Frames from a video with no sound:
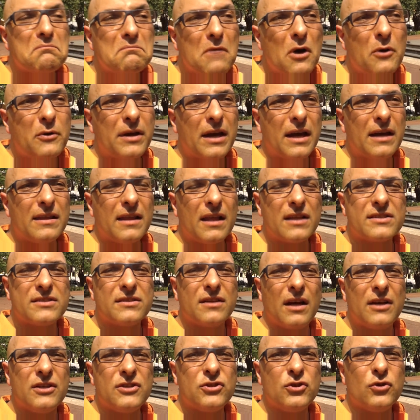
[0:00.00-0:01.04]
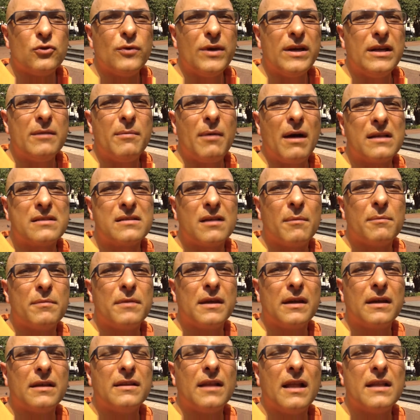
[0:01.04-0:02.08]
okay, that's nice, you read about
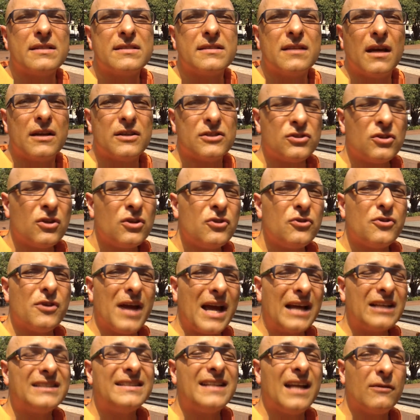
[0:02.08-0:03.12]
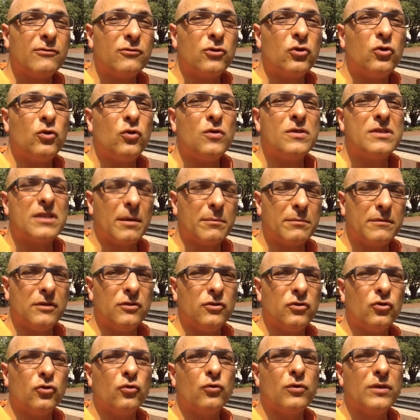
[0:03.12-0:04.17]
something and that's nice. No, you actually have to do something
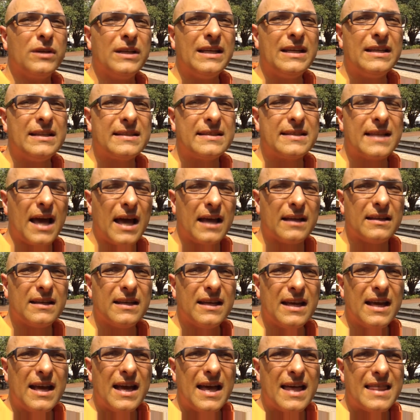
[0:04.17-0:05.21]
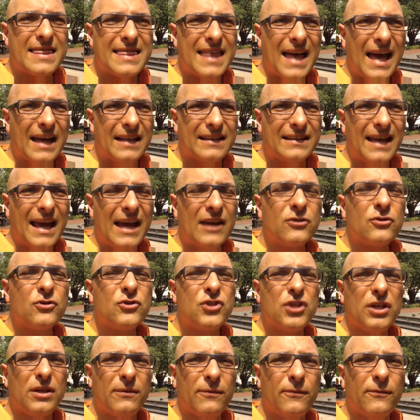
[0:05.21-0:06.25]
to release that
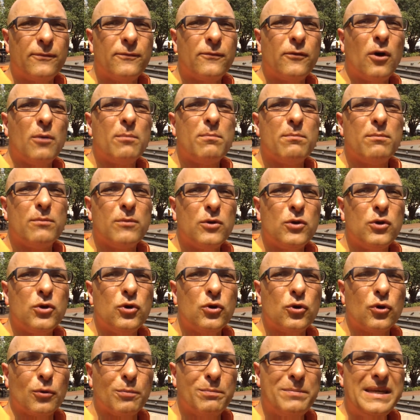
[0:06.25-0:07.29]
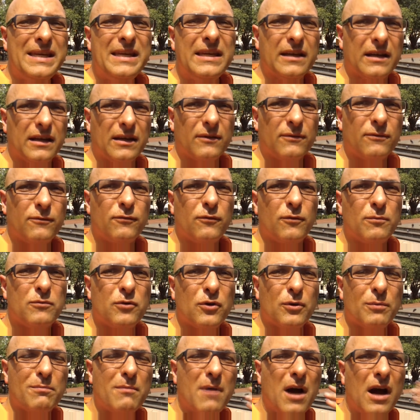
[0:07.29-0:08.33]
energy from your being, from
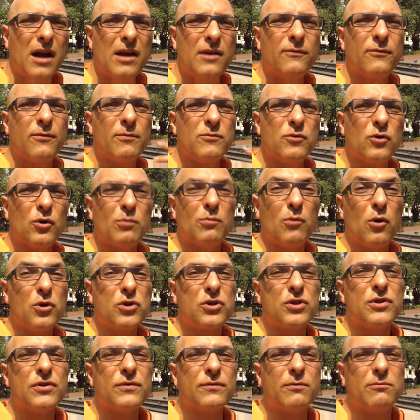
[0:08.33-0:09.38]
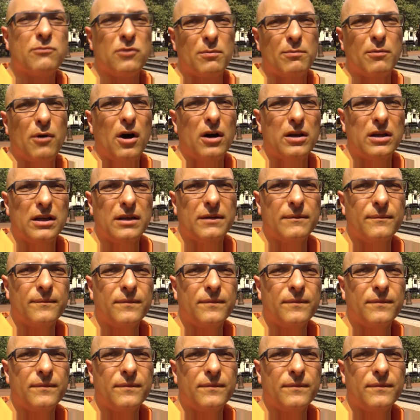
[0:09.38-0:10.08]
your mind, from your emotions, from your body.